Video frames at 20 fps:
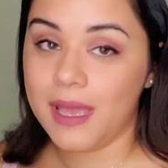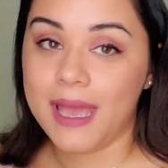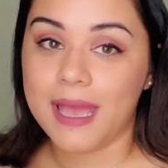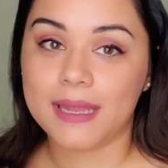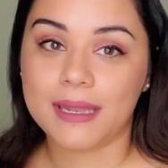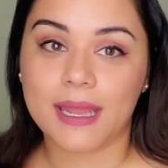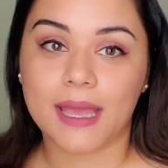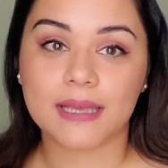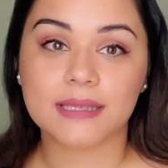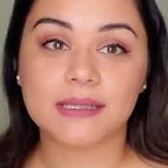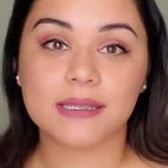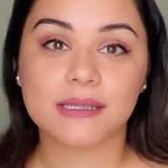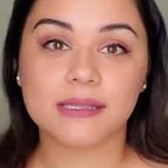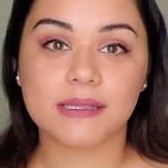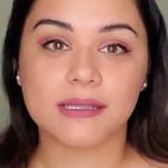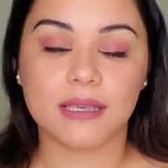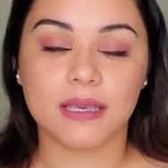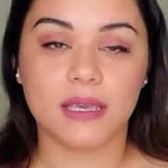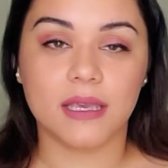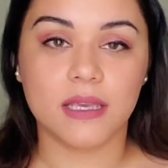Next is
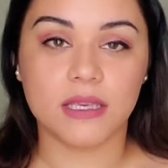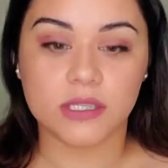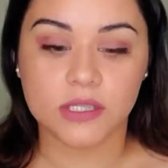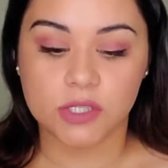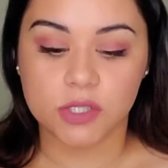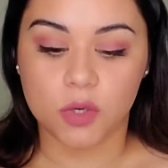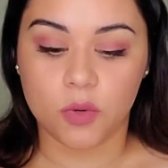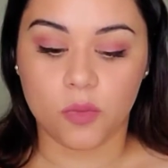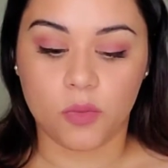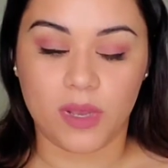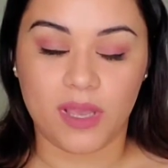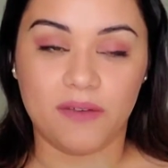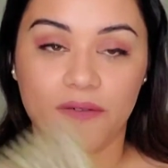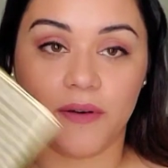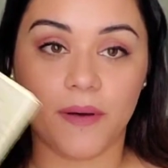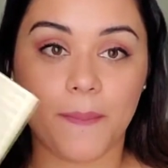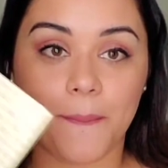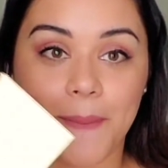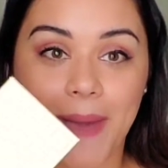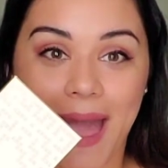the
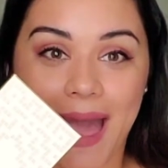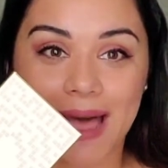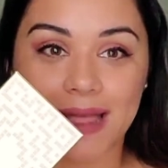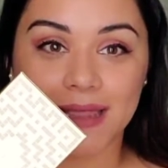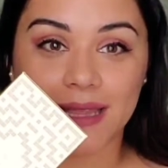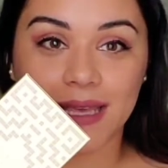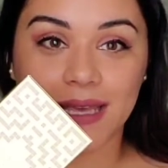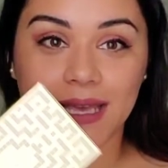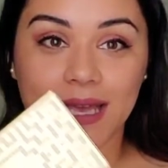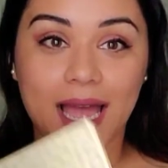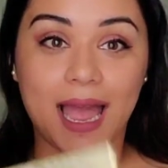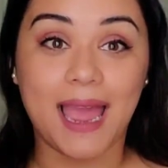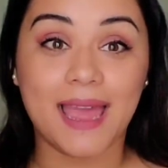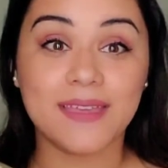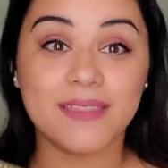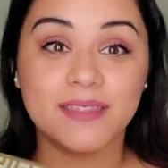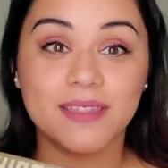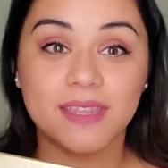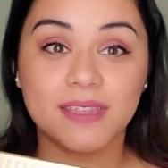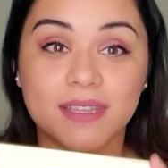Zoeva palette. I
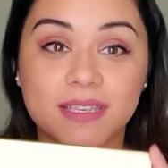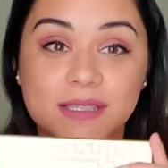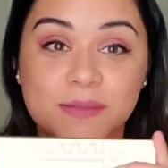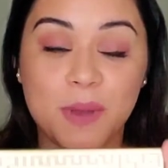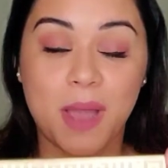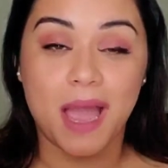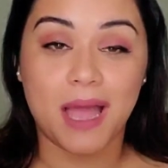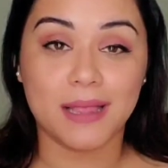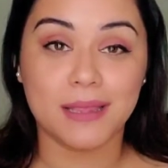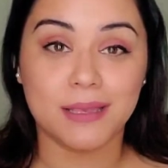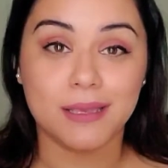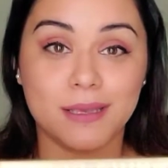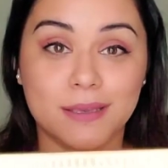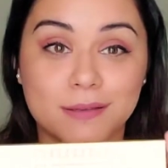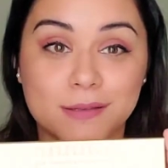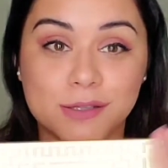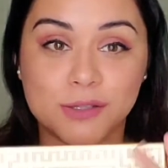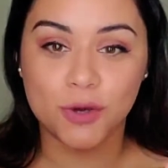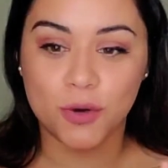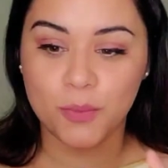think this palette
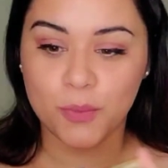is so